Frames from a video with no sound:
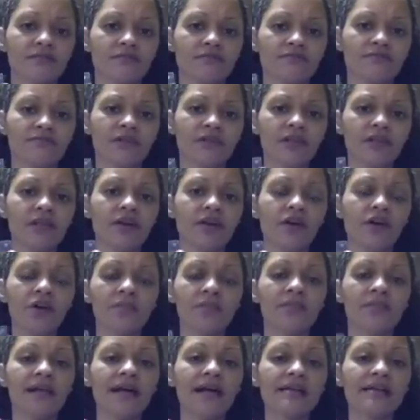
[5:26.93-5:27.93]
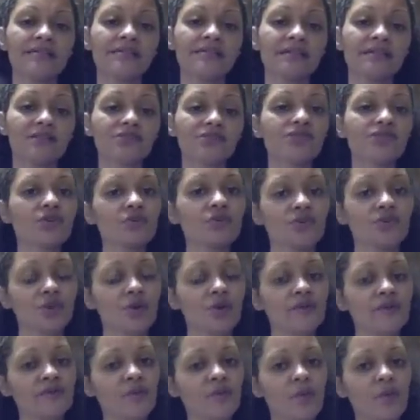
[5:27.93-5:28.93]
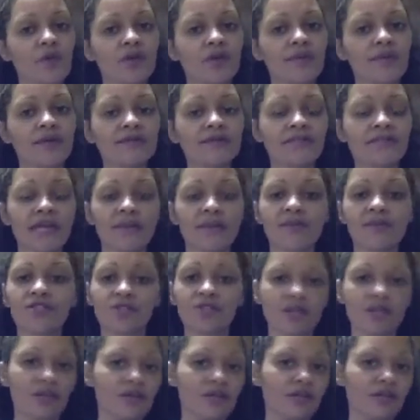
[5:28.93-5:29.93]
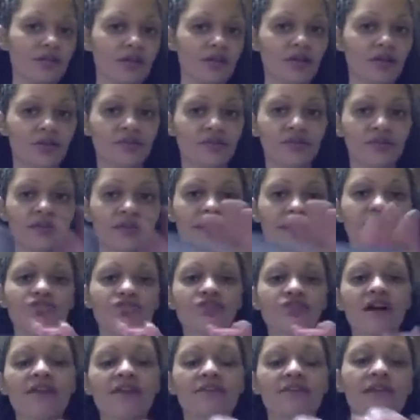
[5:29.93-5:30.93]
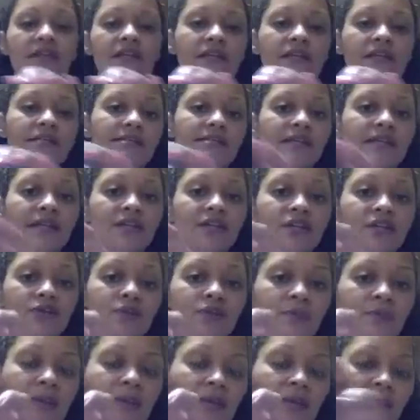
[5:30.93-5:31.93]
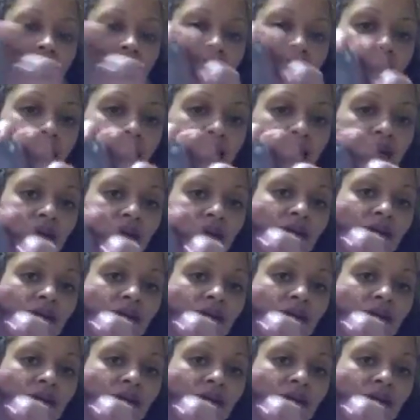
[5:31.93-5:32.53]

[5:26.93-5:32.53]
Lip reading: Really hard plastic. So you don't have to worry about damaging it, if you're like traveling and it's like in your little makeup bag.